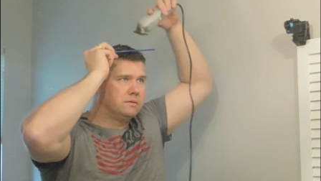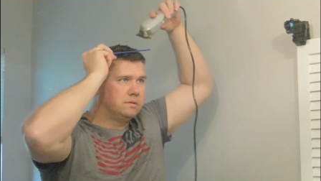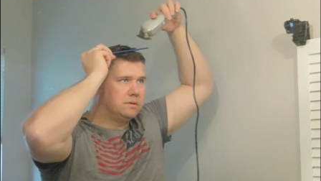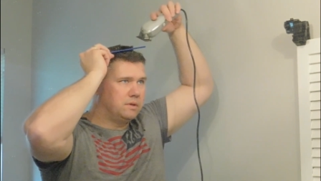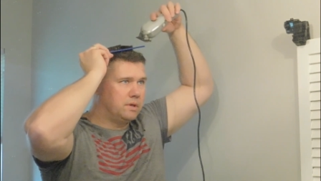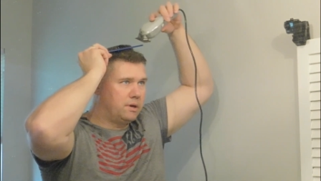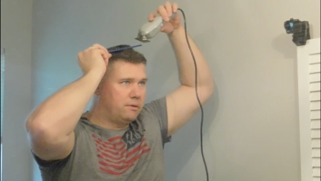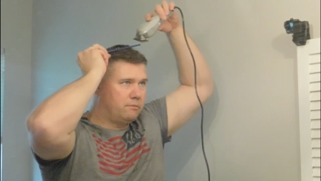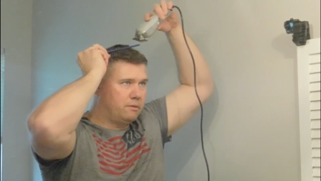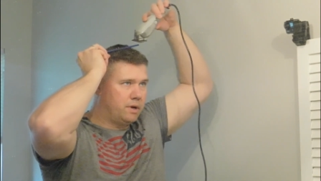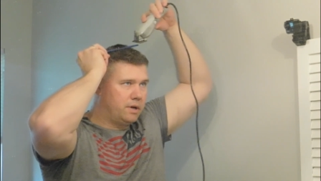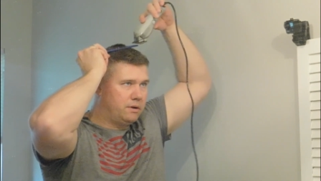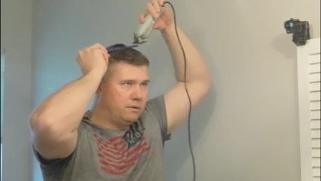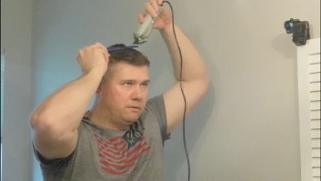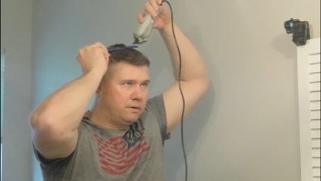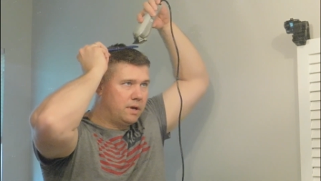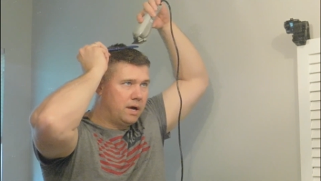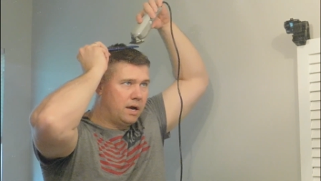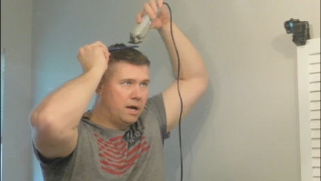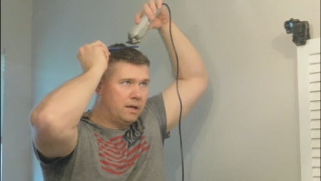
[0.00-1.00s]
So that way you're
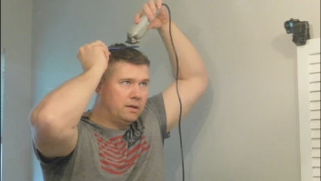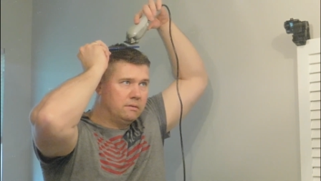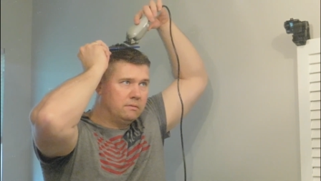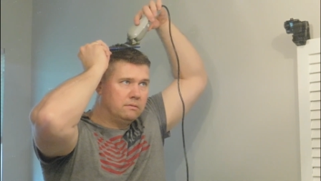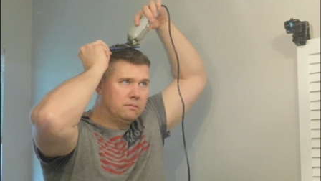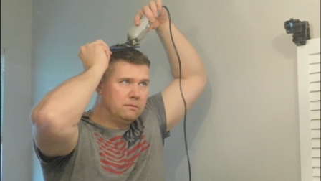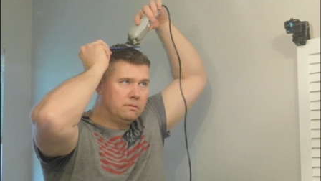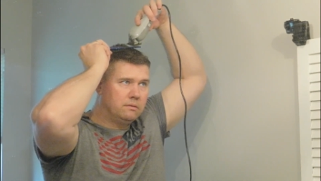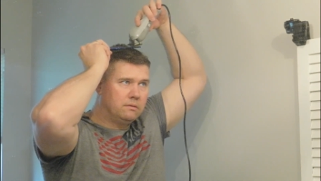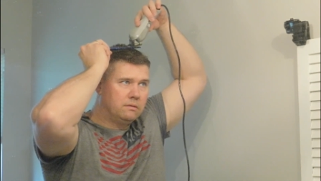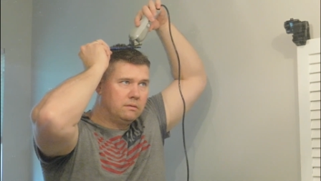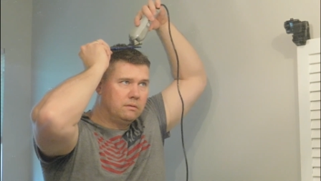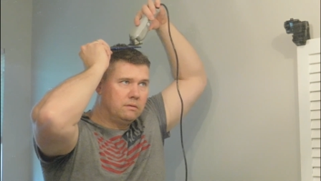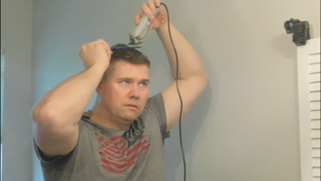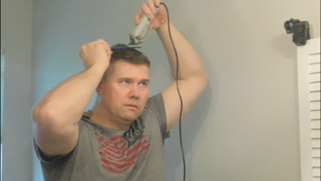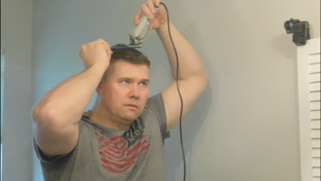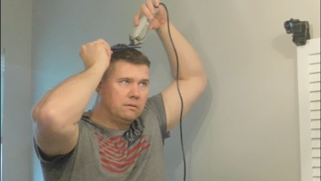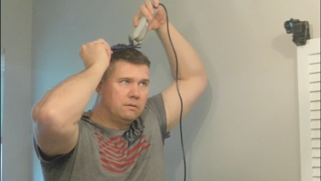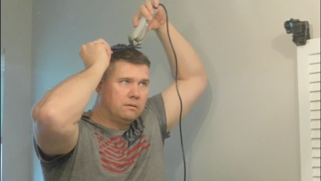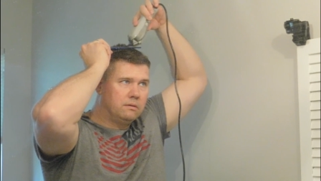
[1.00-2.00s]
not
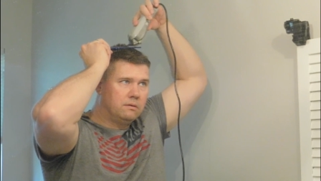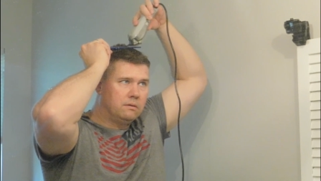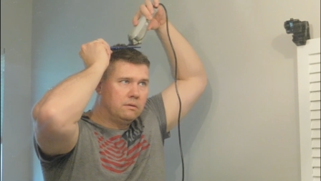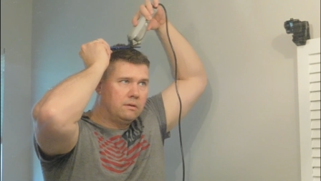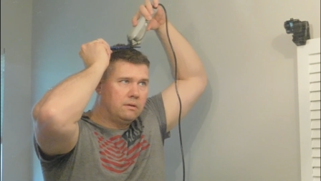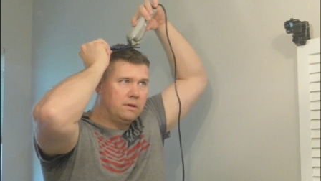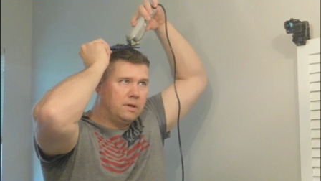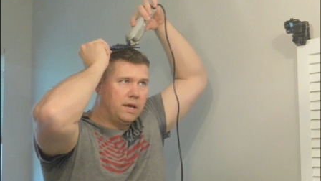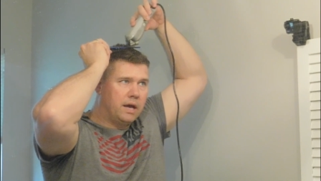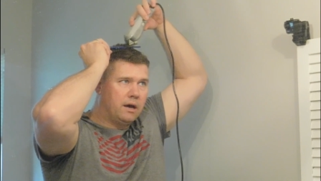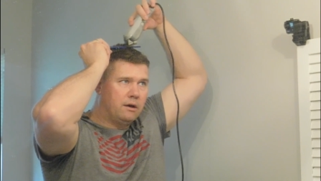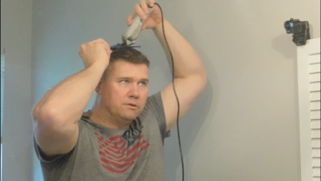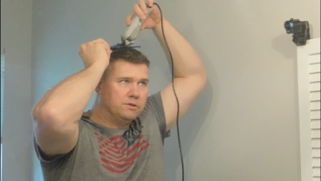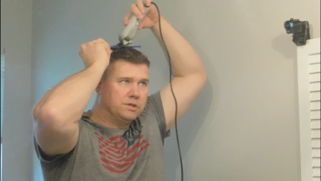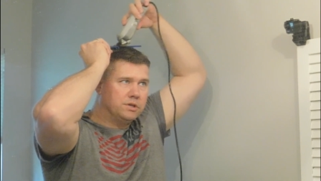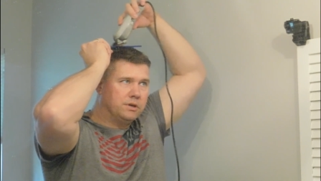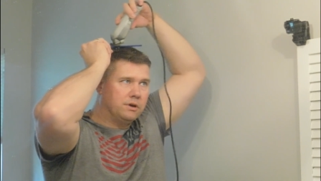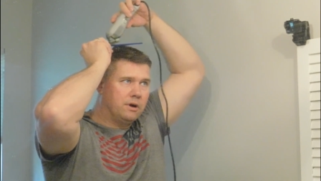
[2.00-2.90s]
gouging